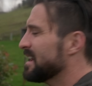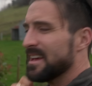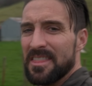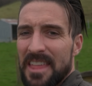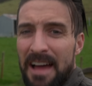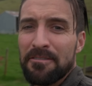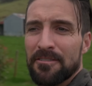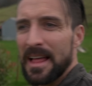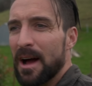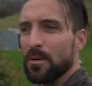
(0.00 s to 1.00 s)
And that
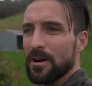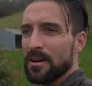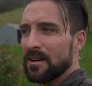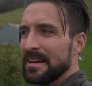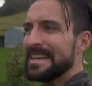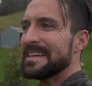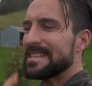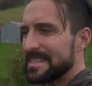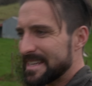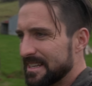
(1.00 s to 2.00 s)
flower
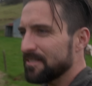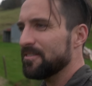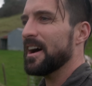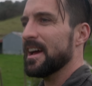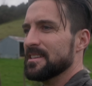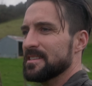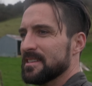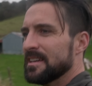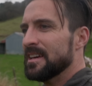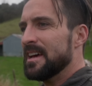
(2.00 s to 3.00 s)
signifies
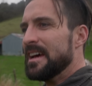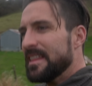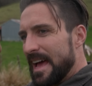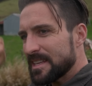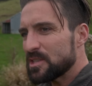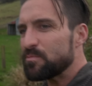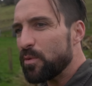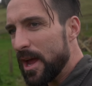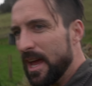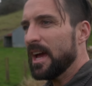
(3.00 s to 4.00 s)
that
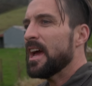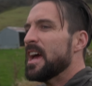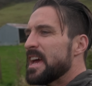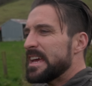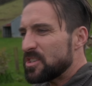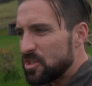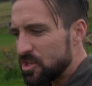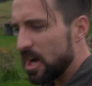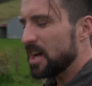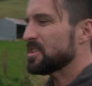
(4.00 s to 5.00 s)
spring is
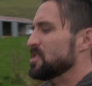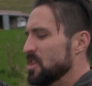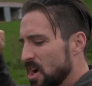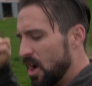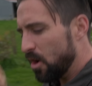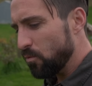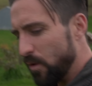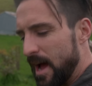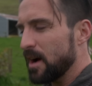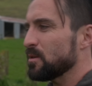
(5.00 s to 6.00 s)
just
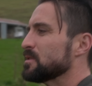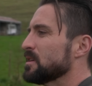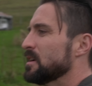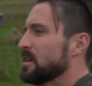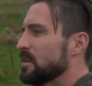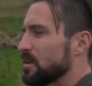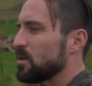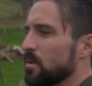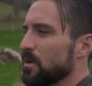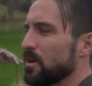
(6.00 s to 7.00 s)
around the
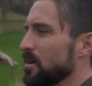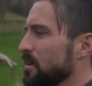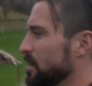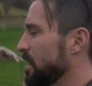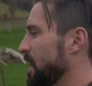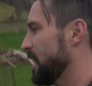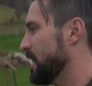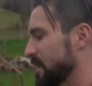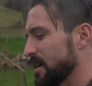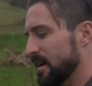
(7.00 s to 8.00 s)
corner.
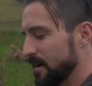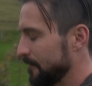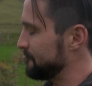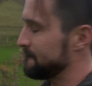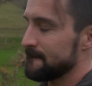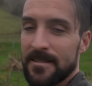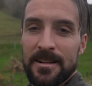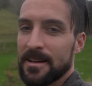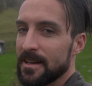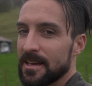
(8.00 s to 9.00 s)
And
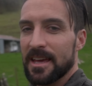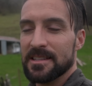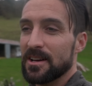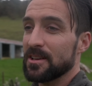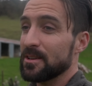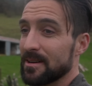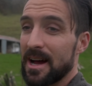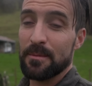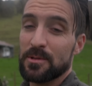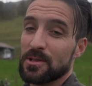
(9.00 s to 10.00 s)
can't tell you,
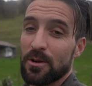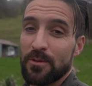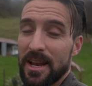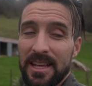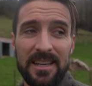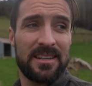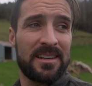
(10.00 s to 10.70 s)
I'm so ready.